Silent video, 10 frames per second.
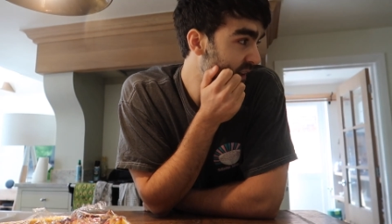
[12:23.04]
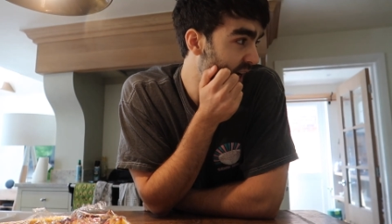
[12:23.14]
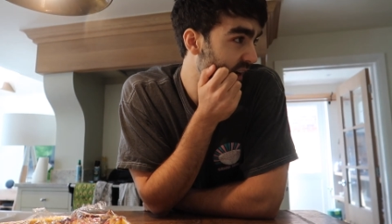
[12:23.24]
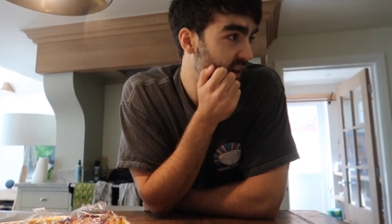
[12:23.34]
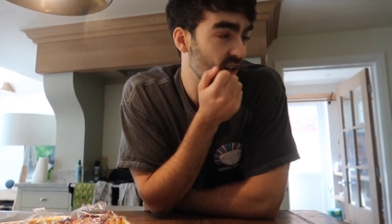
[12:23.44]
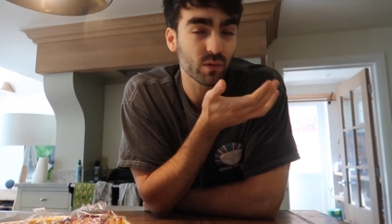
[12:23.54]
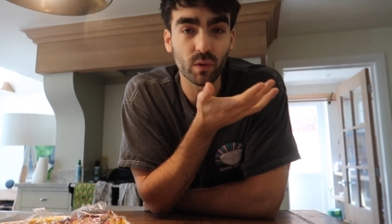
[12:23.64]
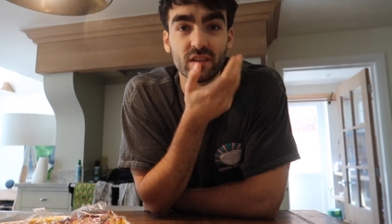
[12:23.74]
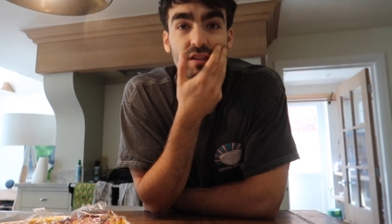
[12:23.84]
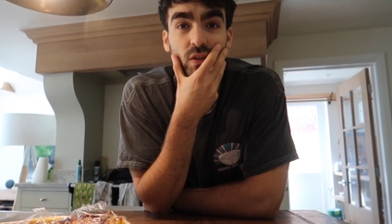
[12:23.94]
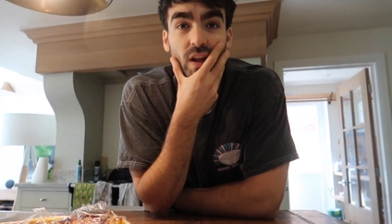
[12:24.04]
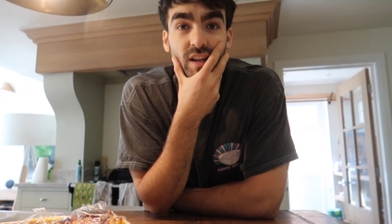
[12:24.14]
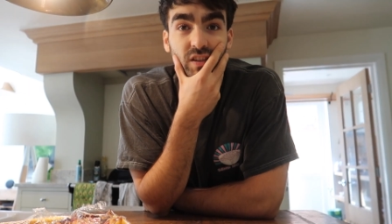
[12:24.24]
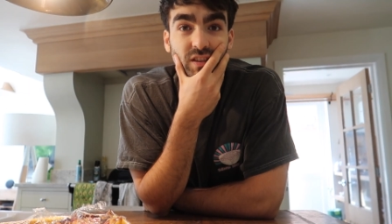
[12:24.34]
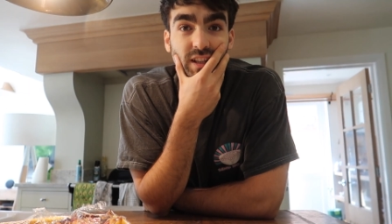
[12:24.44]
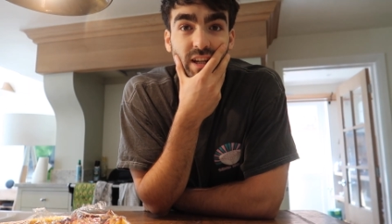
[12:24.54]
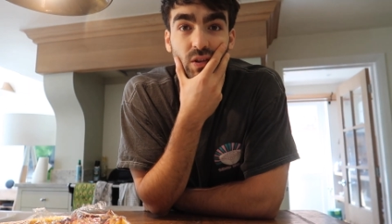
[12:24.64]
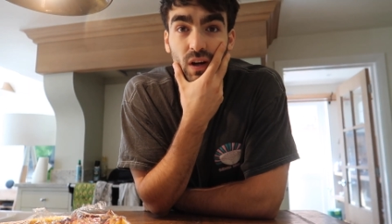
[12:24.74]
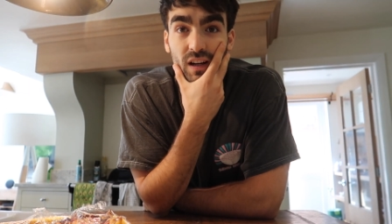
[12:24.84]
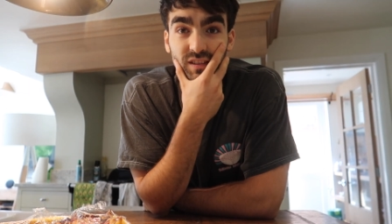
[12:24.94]
yeah, I just wanted to do that just to let
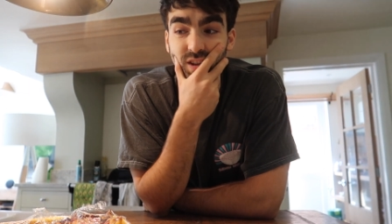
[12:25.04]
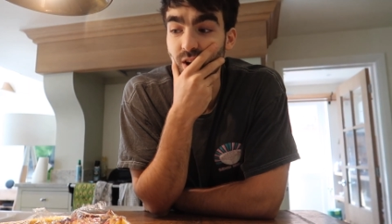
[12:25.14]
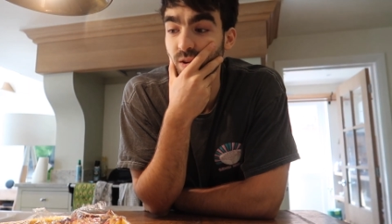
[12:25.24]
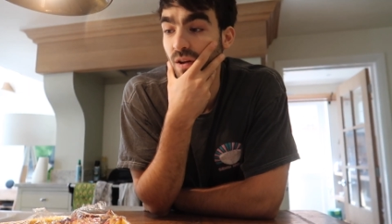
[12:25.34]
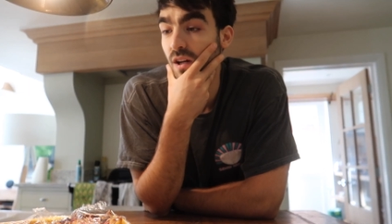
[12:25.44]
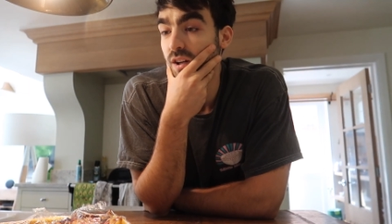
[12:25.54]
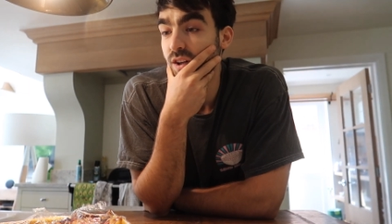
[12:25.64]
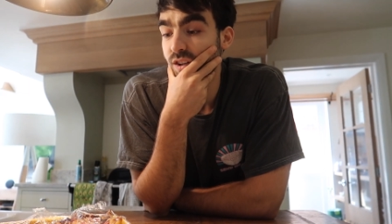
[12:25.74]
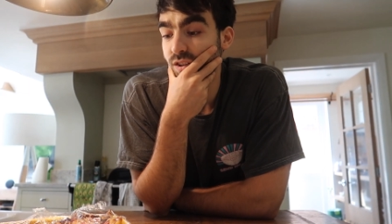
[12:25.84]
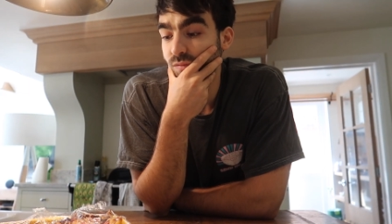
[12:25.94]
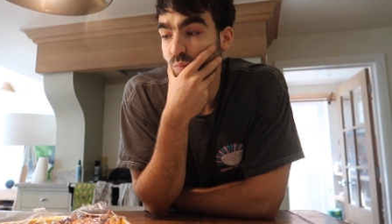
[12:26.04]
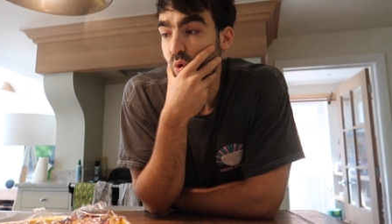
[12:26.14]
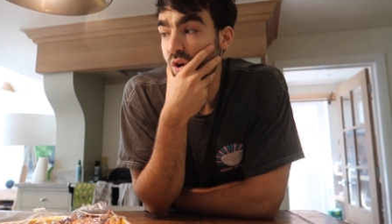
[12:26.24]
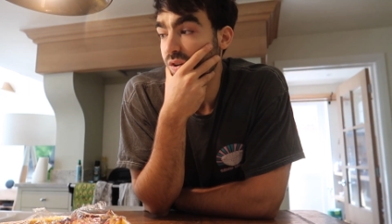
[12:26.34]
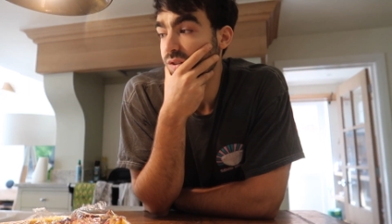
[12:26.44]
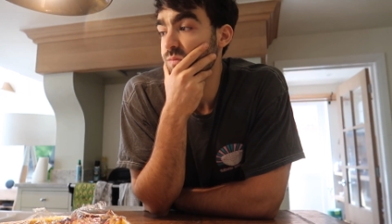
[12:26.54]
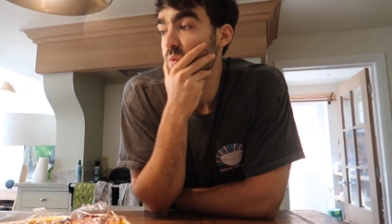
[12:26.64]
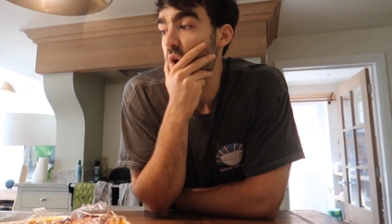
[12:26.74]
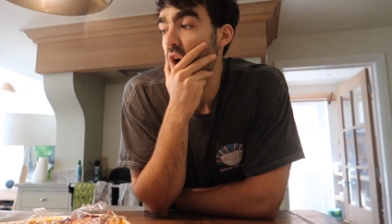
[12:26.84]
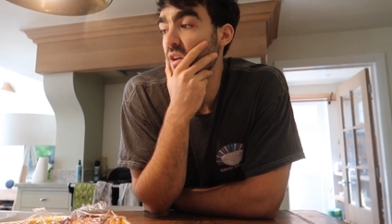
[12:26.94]
you guys know what
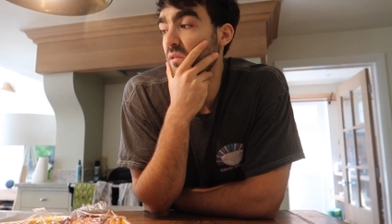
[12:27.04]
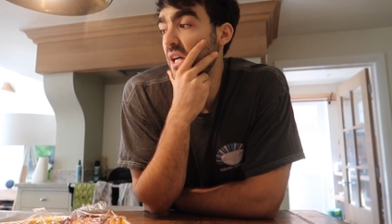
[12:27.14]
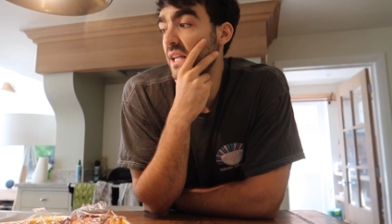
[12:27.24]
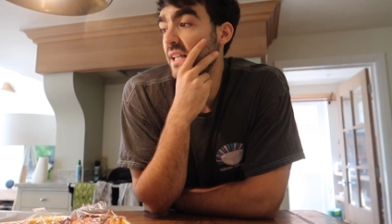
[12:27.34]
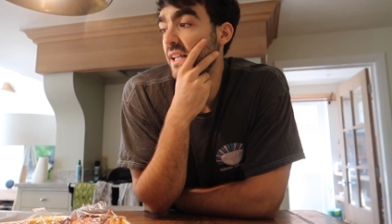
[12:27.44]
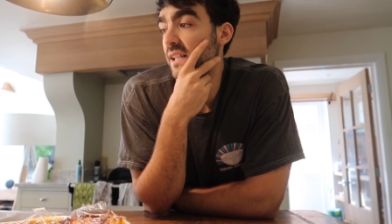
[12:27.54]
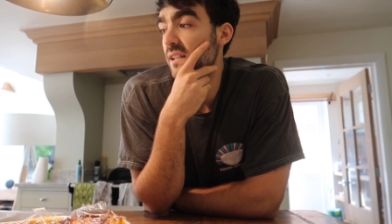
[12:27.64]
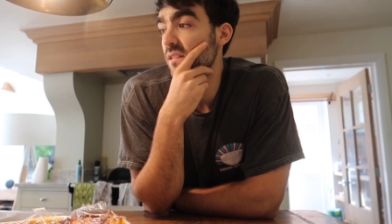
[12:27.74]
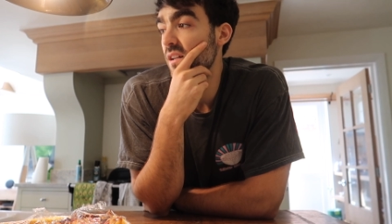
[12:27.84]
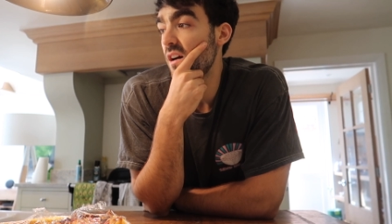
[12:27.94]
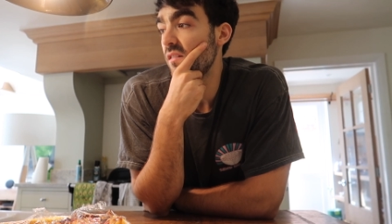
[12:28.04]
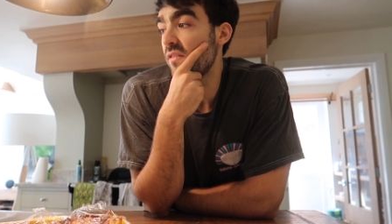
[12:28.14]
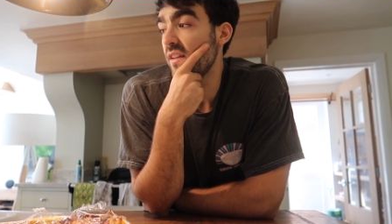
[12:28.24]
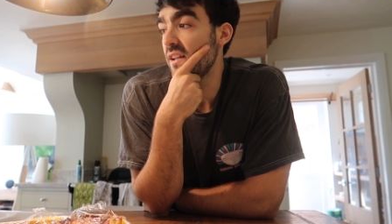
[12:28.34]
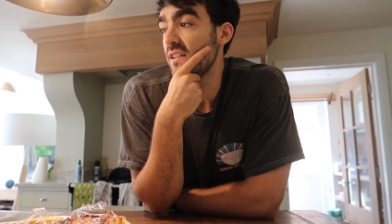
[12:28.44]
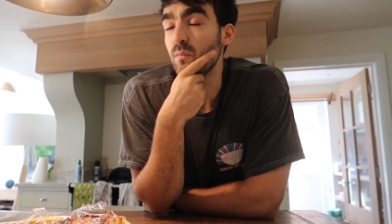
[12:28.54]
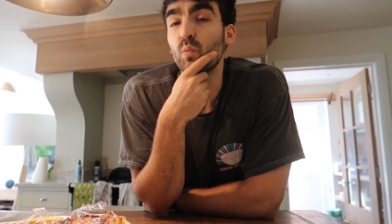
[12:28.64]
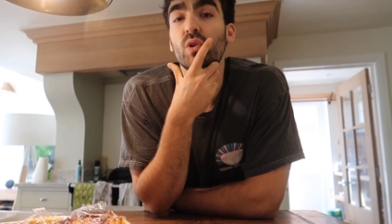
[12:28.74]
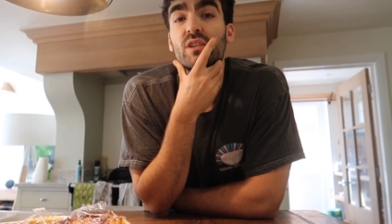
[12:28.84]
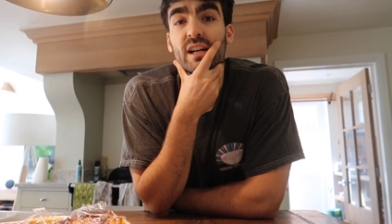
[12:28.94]
I really think is
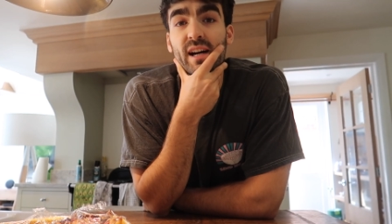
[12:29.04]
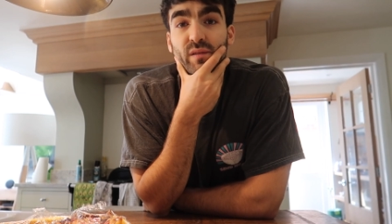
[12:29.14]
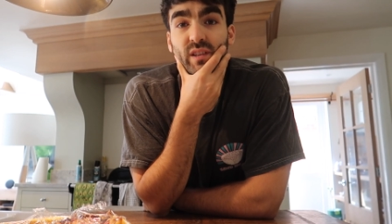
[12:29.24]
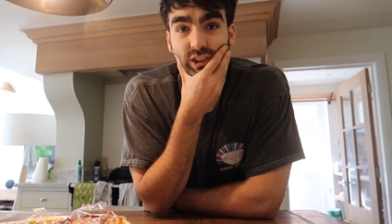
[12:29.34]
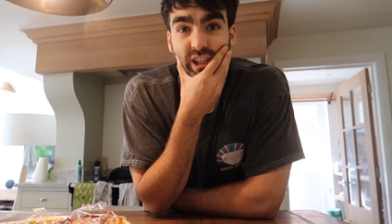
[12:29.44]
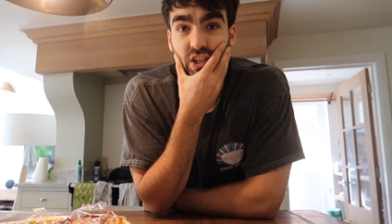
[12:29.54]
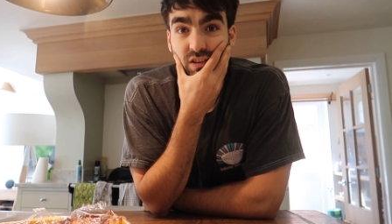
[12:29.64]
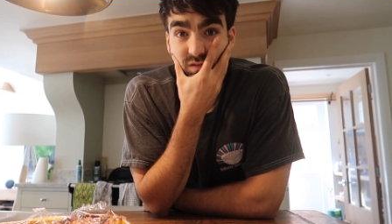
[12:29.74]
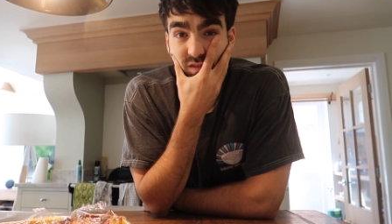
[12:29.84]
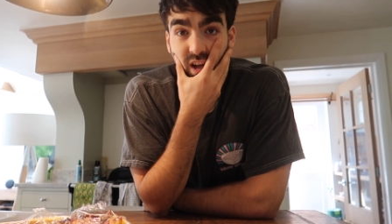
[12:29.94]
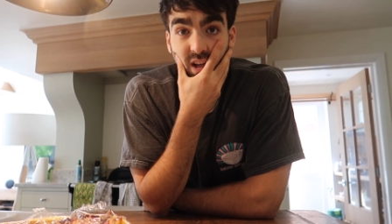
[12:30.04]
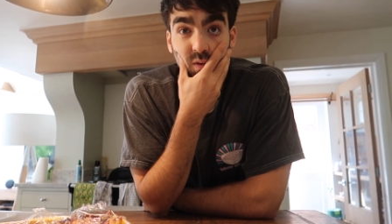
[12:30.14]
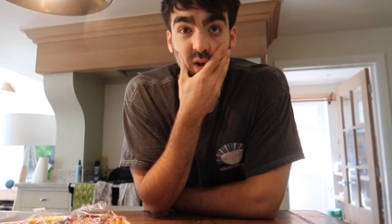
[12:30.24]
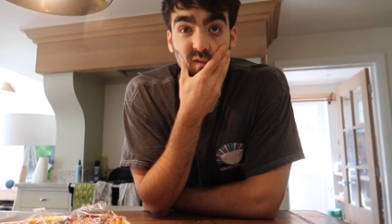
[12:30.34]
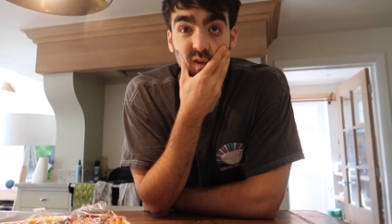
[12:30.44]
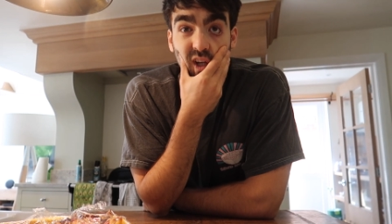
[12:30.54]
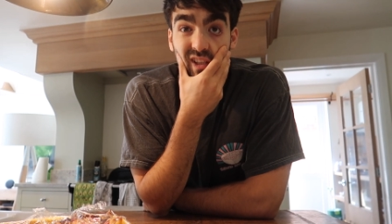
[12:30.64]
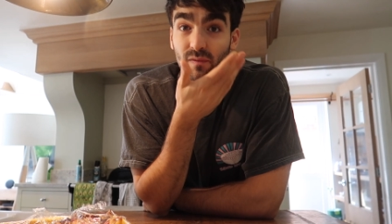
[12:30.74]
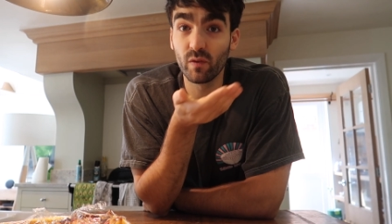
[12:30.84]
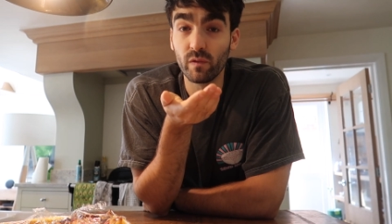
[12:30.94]
important to have in your kitchen, and if you're
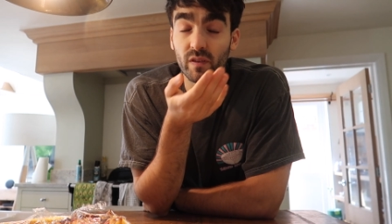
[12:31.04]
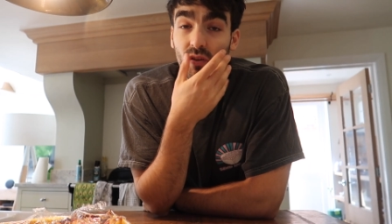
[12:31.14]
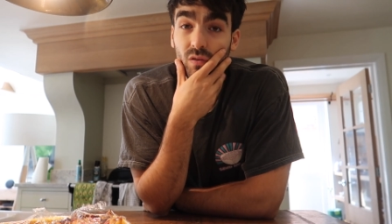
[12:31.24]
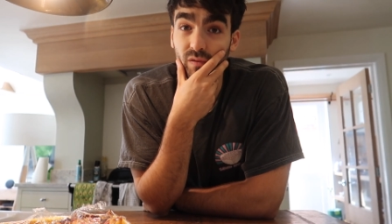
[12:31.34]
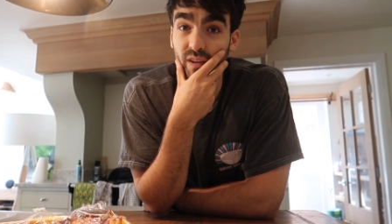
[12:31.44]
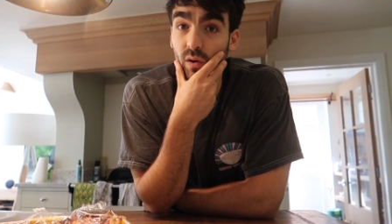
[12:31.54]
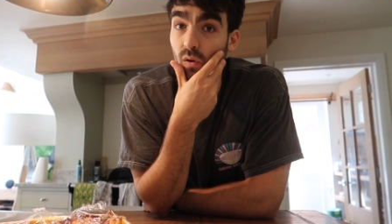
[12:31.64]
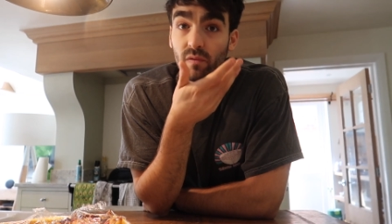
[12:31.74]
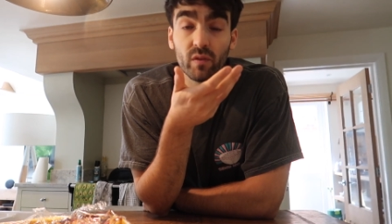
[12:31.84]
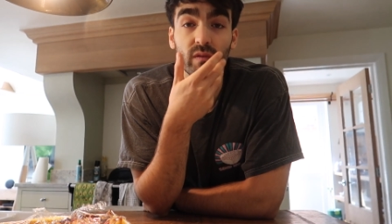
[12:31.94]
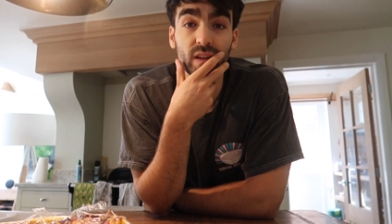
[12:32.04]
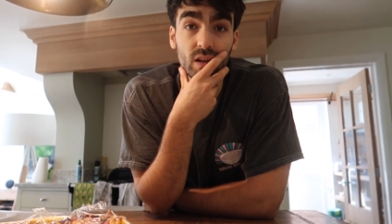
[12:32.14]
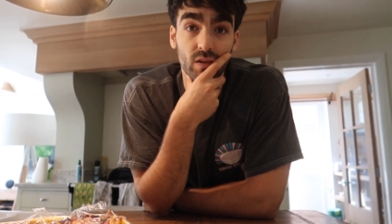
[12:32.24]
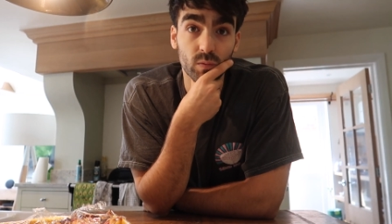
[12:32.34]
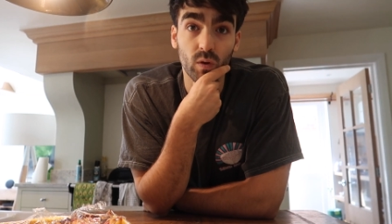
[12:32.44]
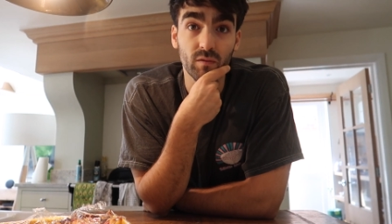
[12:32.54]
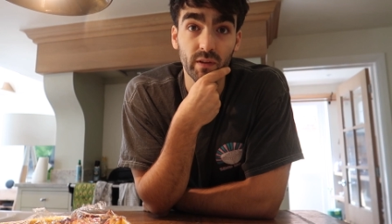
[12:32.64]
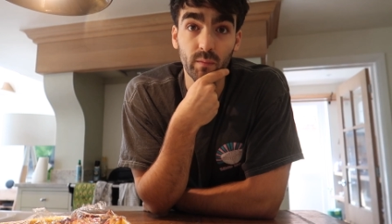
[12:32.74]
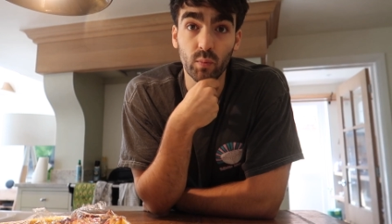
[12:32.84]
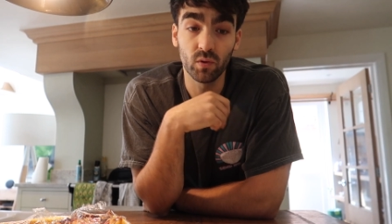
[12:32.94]
into food photography or food videos, what's
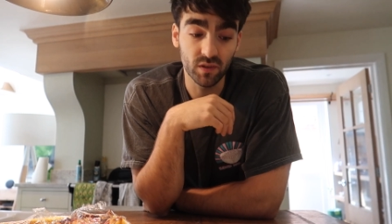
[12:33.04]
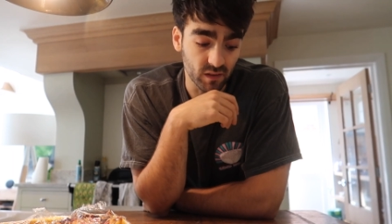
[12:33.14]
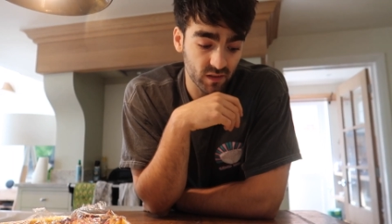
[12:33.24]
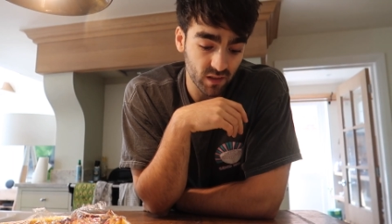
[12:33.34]
really important.